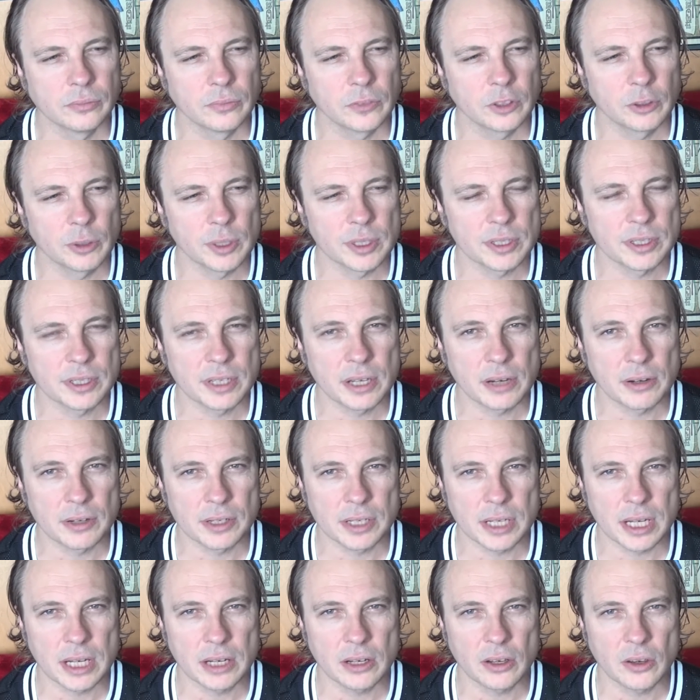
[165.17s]
Quentin
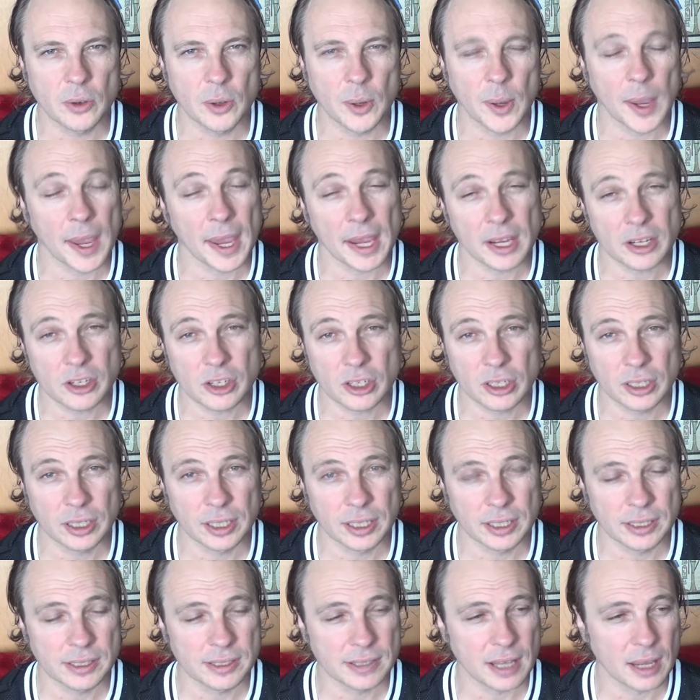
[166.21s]
Tarantino who
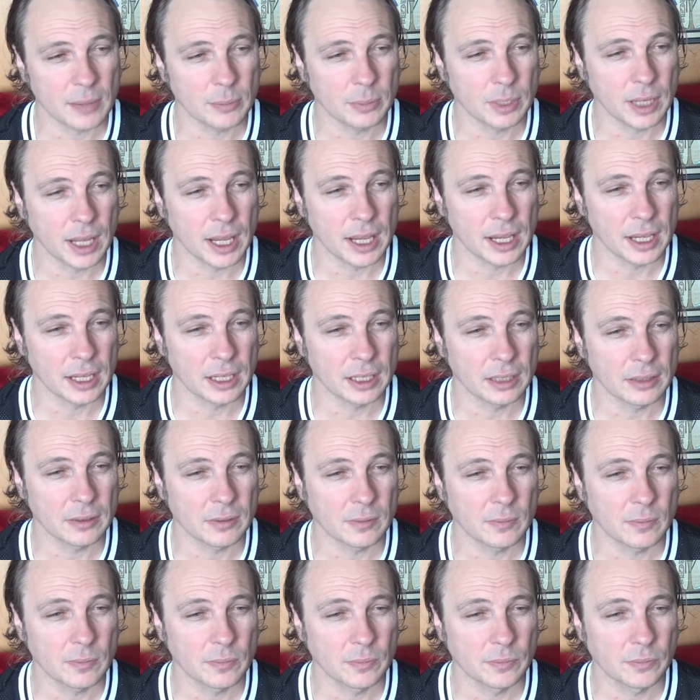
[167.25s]
actually start playing
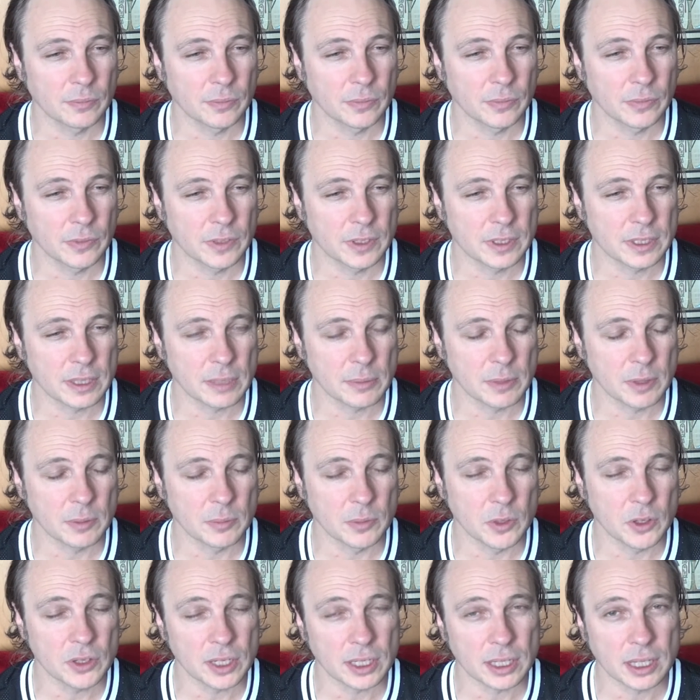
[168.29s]
some of the
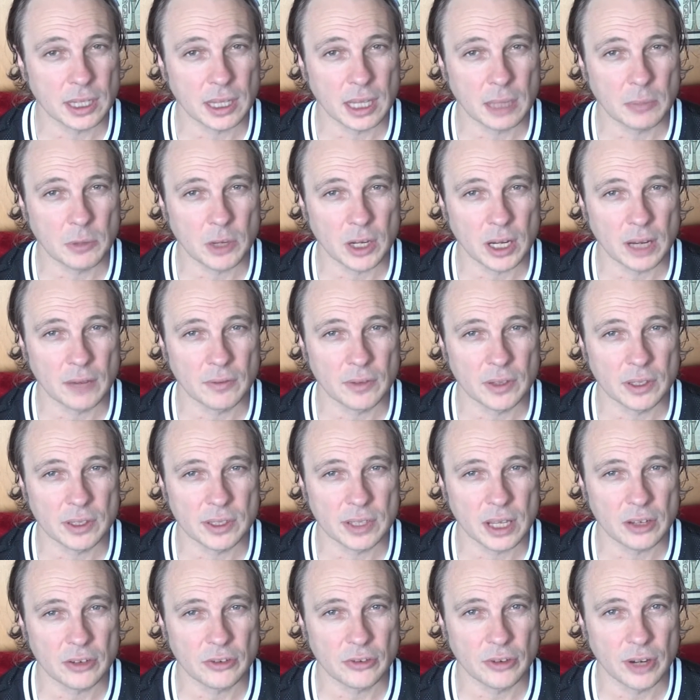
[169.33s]
music that they might have in the
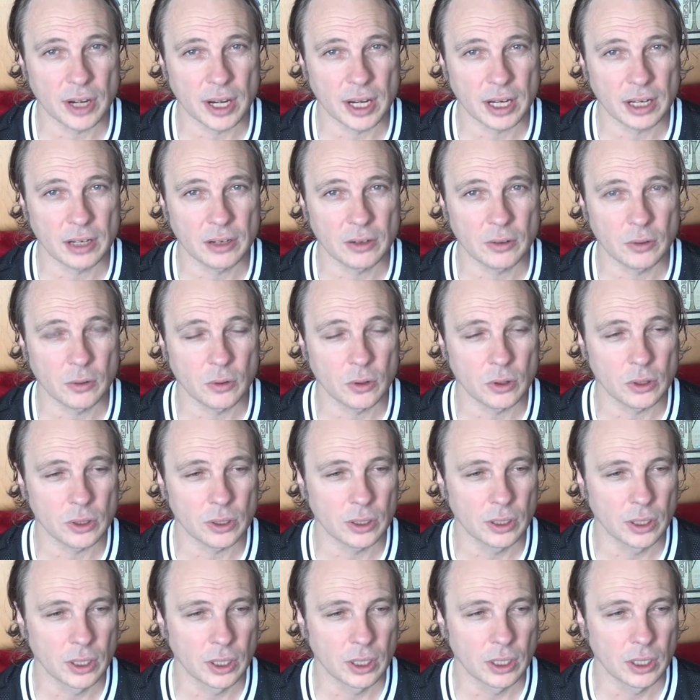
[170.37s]
soundtrack, or
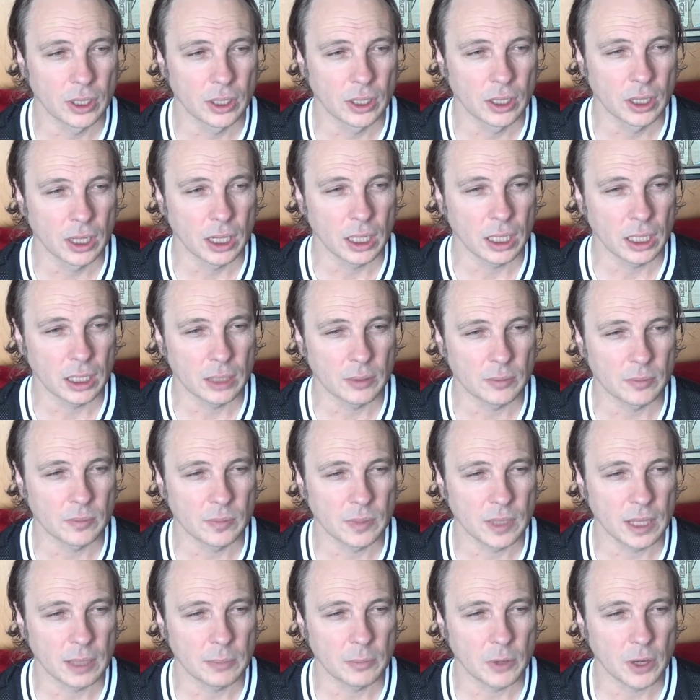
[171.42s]

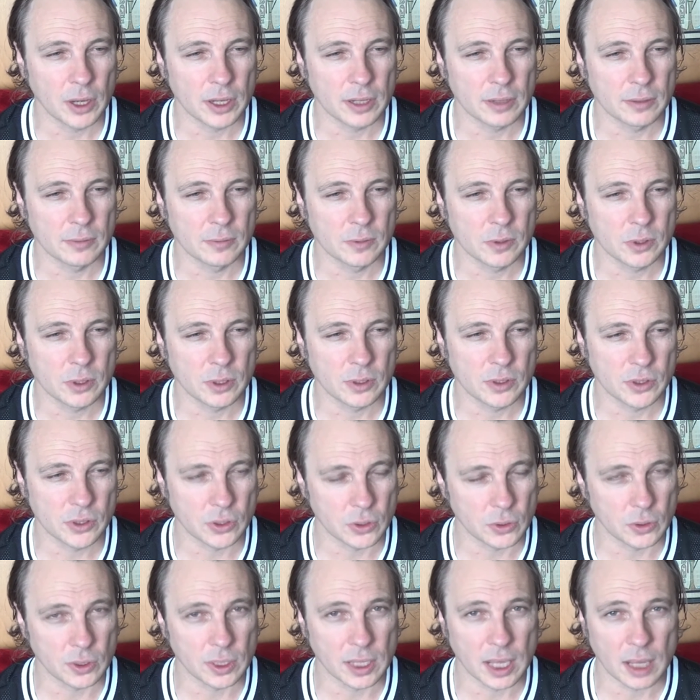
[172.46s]
that might sort of
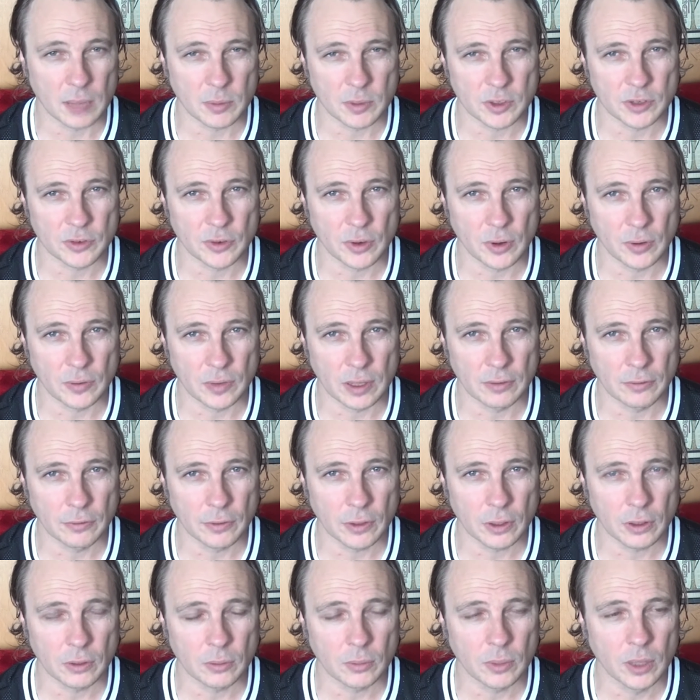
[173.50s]
suit the atmosphere of their
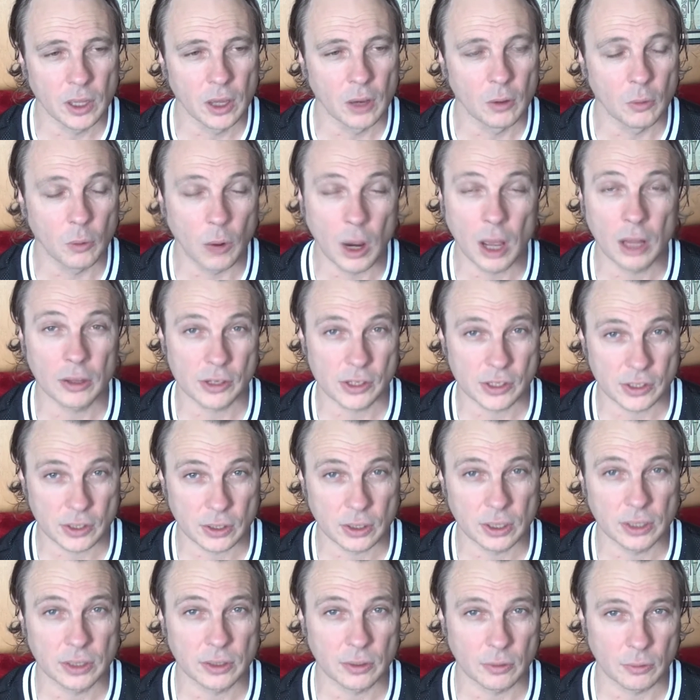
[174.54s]
film while they're
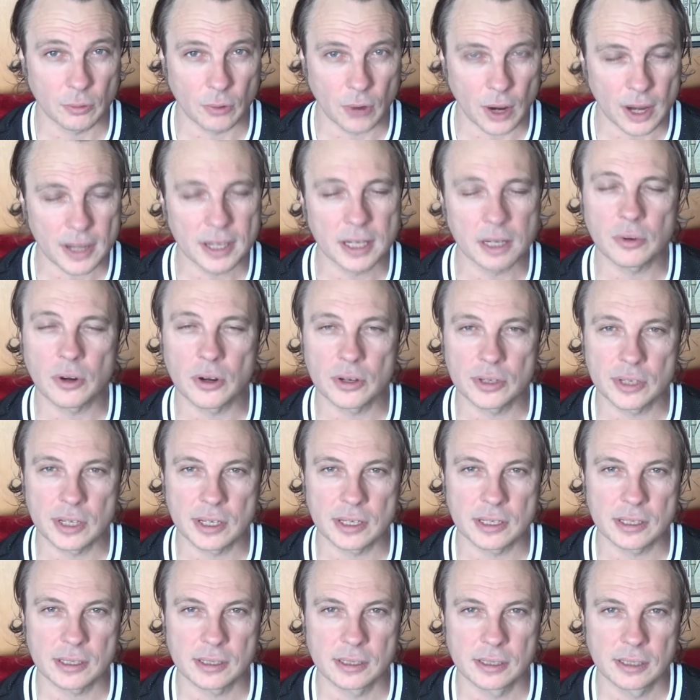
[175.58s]
still in the writing
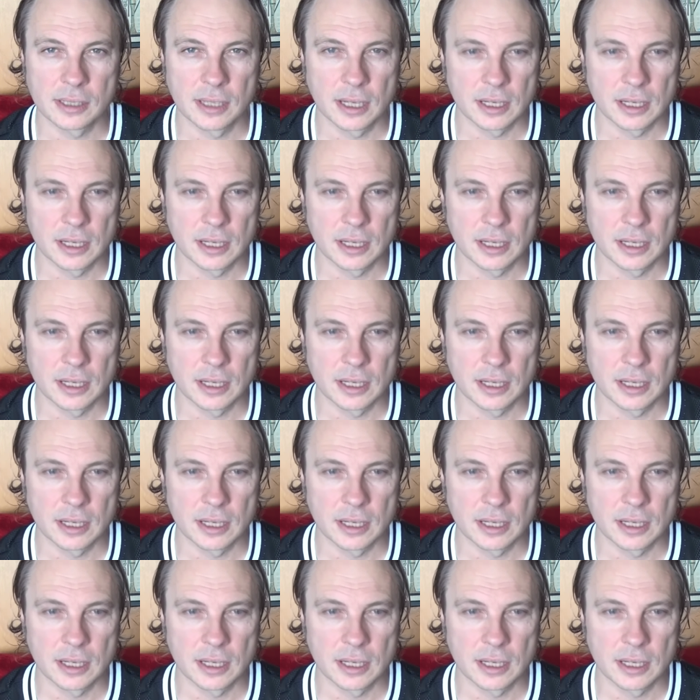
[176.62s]
process.